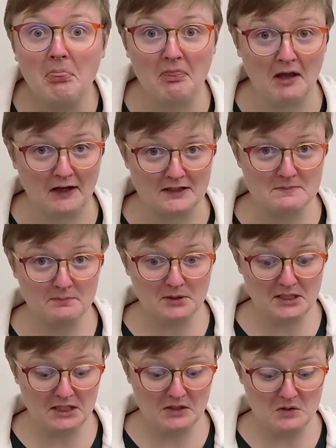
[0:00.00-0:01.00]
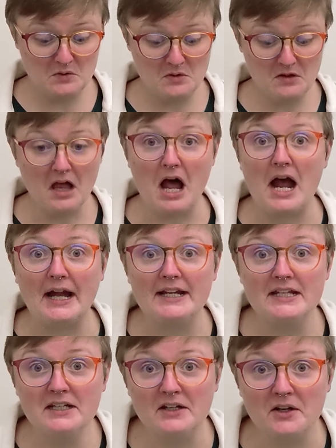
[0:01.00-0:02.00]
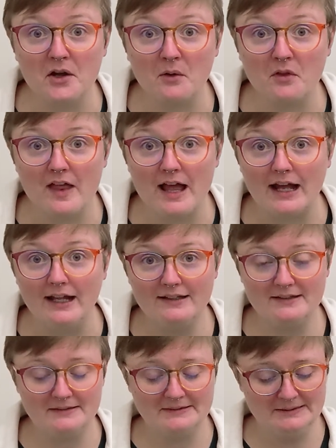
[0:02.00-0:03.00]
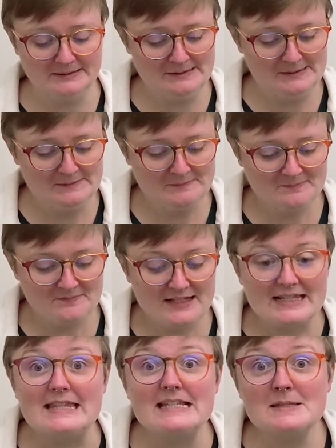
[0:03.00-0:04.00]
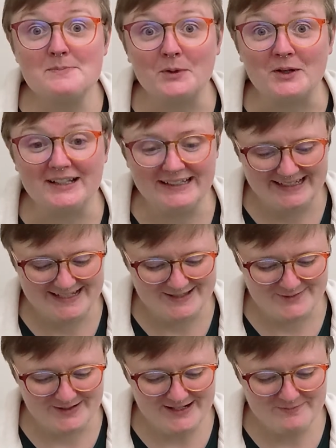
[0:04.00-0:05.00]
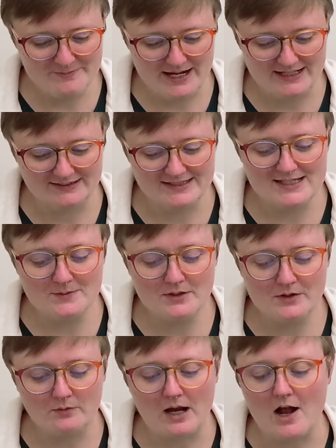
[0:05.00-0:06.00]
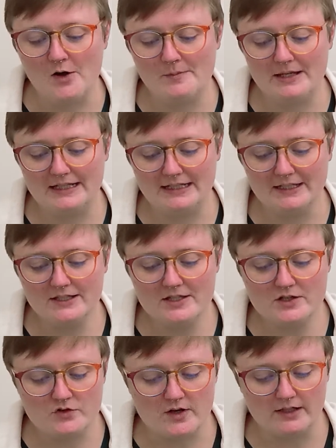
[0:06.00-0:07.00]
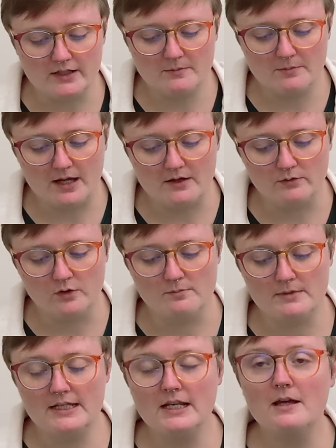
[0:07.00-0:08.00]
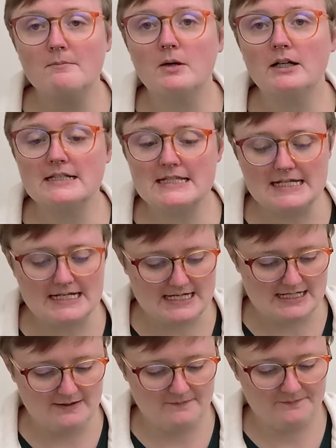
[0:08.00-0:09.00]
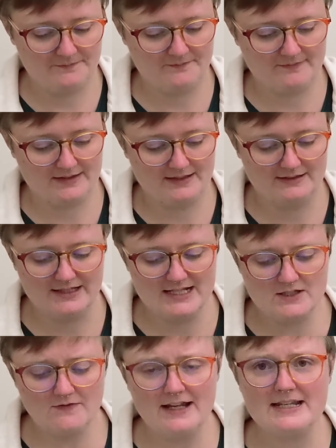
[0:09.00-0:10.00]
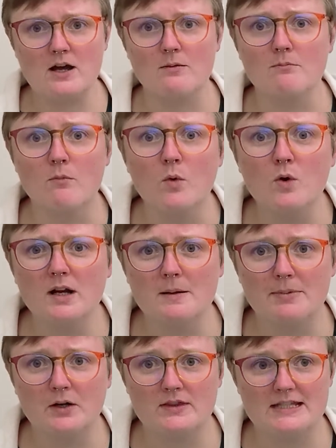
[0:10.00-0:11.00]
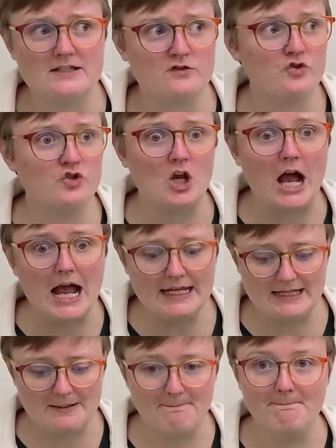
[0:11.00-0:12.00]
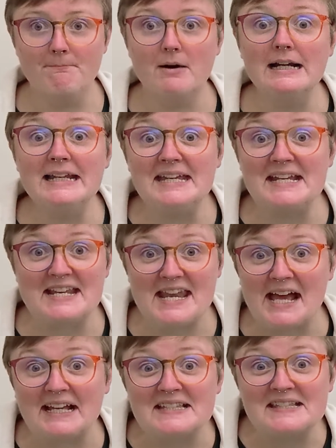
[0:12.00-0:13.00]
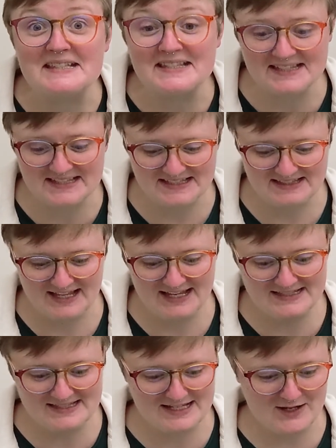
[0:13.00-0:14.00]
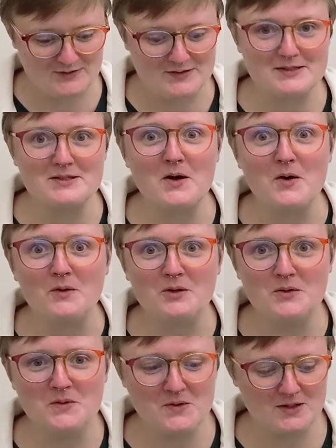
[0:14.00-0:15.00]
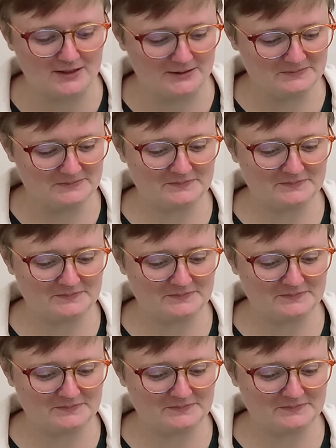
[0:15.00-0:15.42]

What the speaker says: That's pretty cool. I didn't know that. This book is written by Elizabeth Raum and illustrated by Romina Marti. Let's find out more about these giant monkey nests. That sounds so cool.